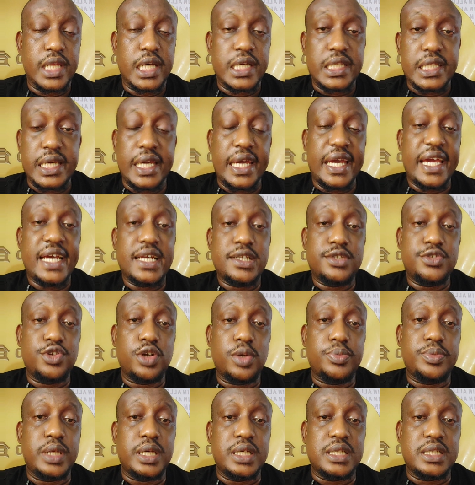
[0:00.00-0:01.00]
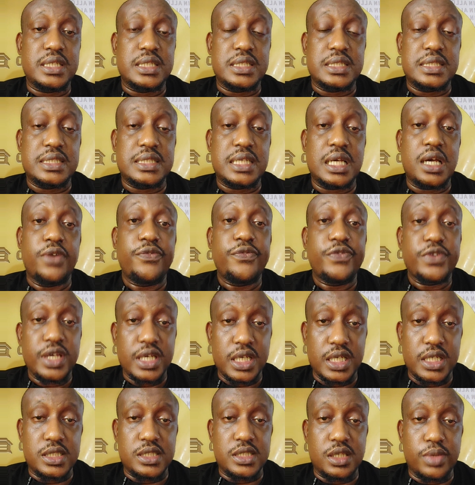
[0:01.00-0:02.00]
The airdrop that itself
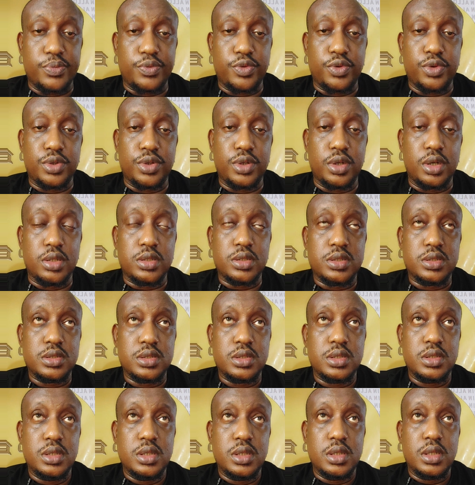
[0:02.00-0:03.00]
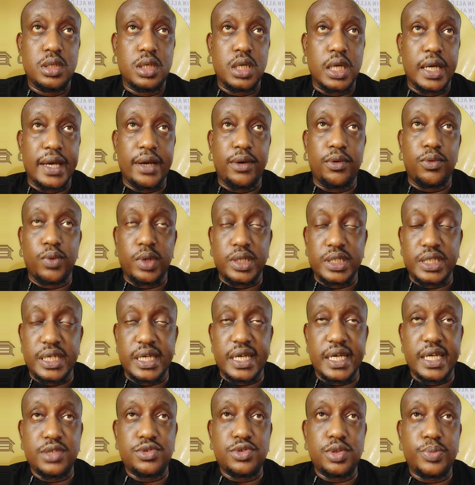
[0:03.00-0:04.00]
is the product, and when the
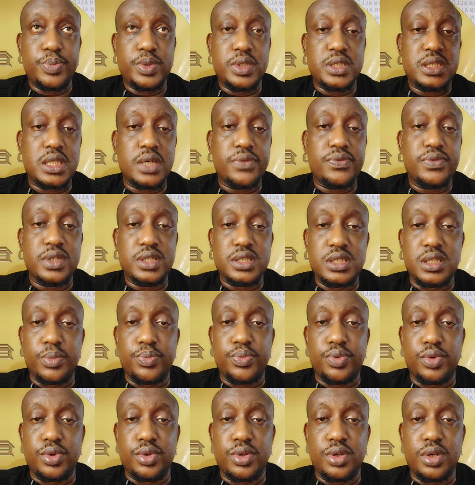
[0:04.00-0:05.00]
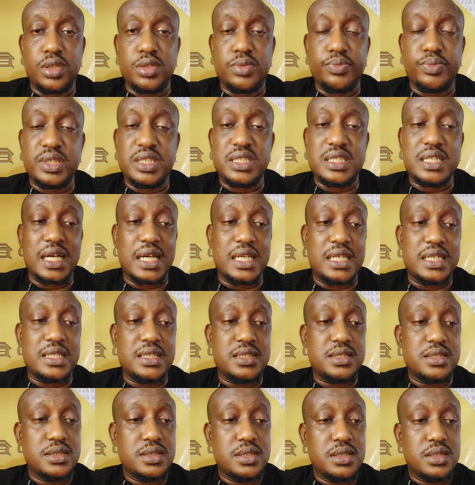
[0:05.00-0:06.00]
airdrop itself is the product, basically,